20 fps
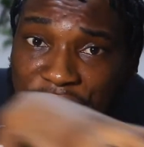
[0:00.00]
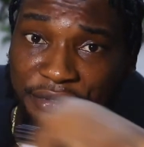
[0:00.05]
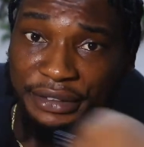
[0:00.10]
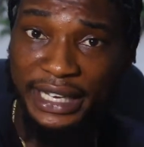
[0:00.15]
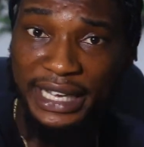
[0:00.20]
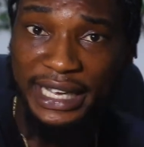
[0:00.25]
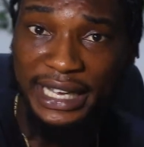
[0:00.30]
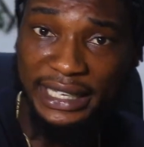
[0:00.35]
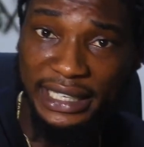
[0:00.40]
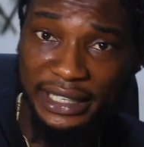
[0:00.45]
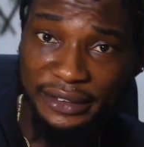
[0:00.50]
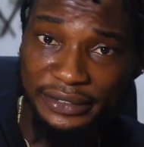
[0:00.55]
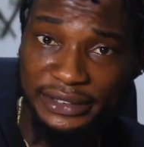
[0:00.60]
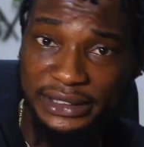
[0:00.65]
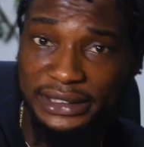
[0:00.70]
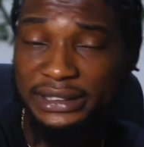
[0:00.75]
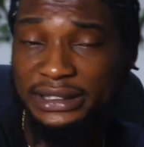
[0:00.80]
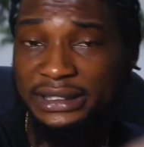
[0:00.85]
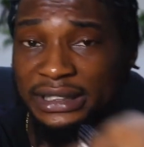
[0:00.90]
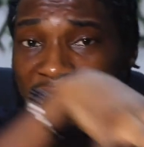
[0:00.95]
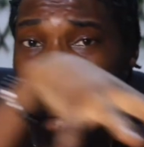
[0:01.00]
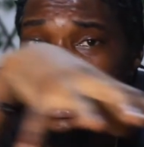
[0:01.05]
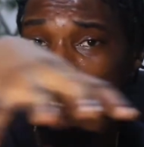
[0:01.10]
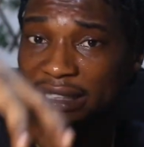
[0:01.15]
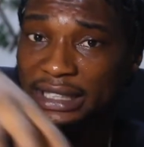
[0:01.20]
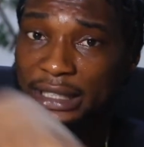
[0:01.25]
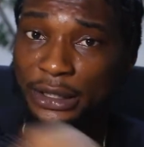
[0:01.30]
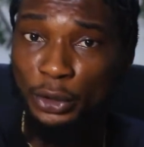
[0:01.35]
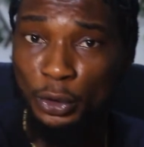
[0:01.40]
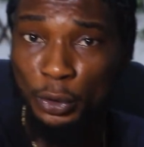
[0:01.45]
rare NFTs at a
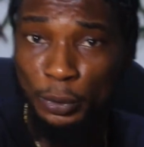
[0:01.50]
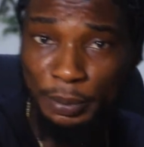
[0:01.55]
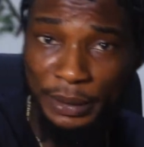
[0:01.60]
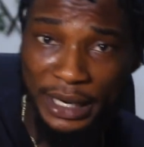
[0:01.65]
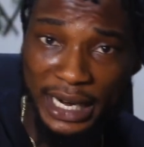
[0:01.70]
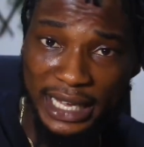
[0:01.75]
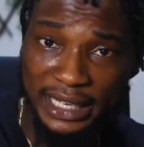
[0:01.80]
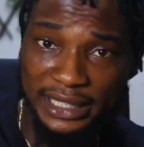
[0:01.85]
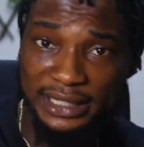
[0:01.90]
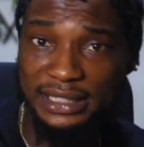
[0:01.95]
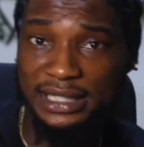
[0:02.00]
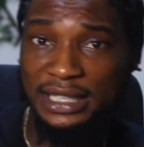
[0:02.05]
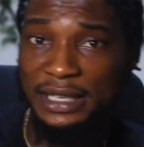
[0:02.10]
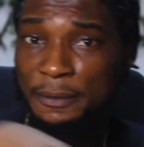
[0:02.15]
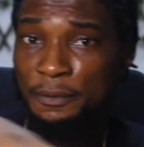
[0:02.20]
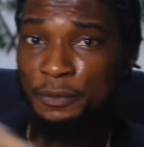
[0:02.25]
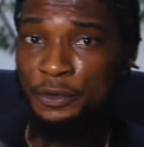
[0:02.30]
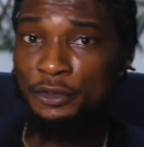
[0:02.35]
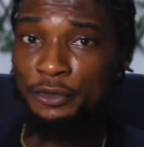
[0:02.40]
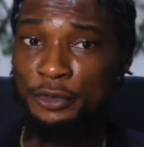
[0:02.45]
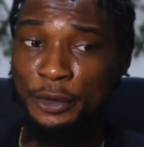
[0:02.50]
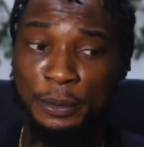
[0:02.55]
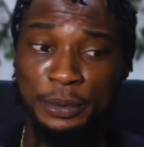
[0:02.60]
low price from